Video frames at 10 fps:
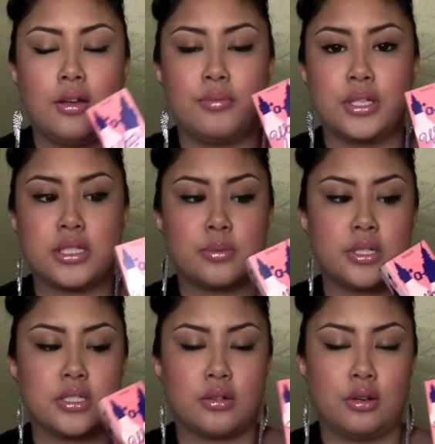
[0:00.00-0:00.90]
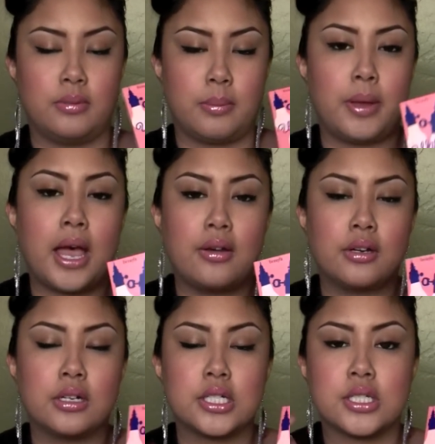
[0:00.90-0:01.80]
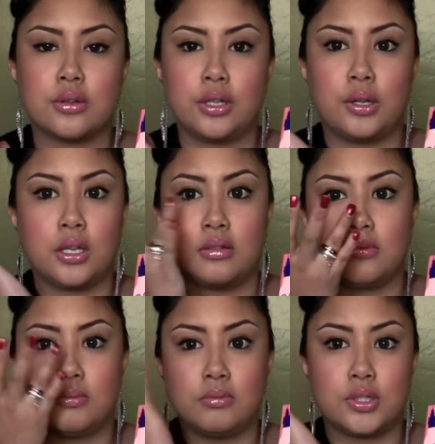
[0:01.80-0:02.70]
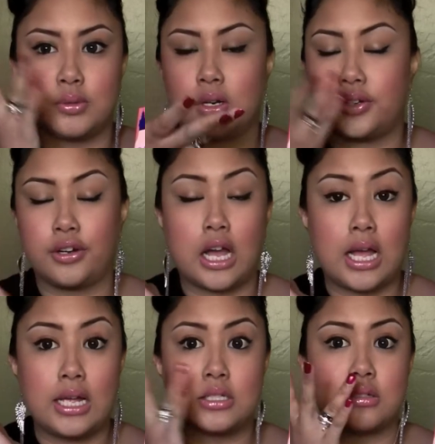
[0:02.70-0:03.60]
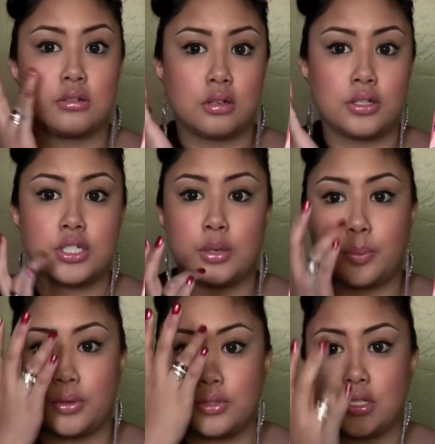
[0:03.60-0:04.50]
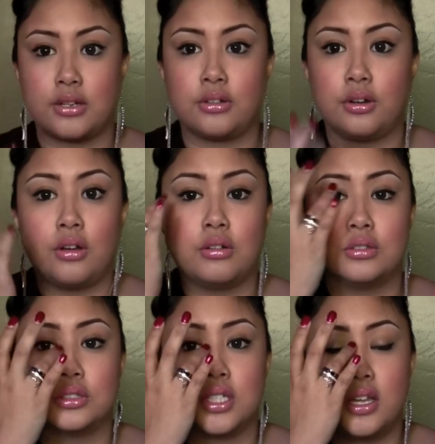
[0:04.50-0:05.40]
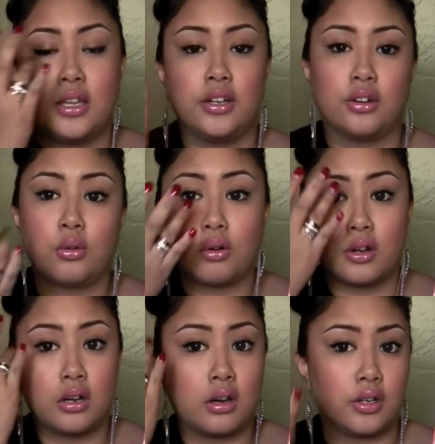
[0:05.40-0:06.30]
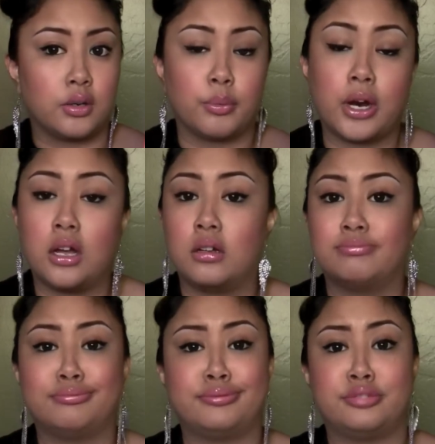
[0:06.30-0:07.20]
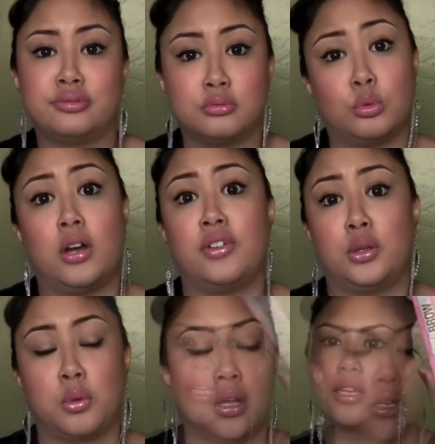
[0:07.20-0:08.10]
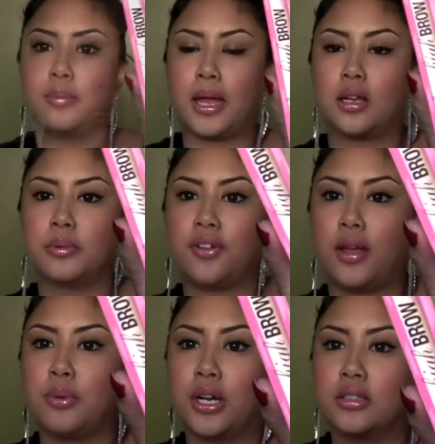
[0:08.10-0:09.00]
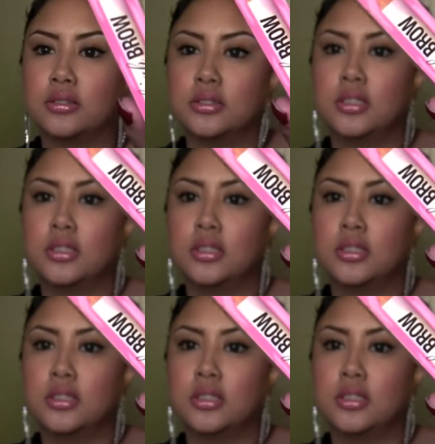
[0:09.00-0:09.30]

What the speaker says: This one is a cream to powder, so you can do it on your eyes, you can do it on your cheekbones, down your nose, in your corner, on your brow, wherever you want. I got a backup of highbrow.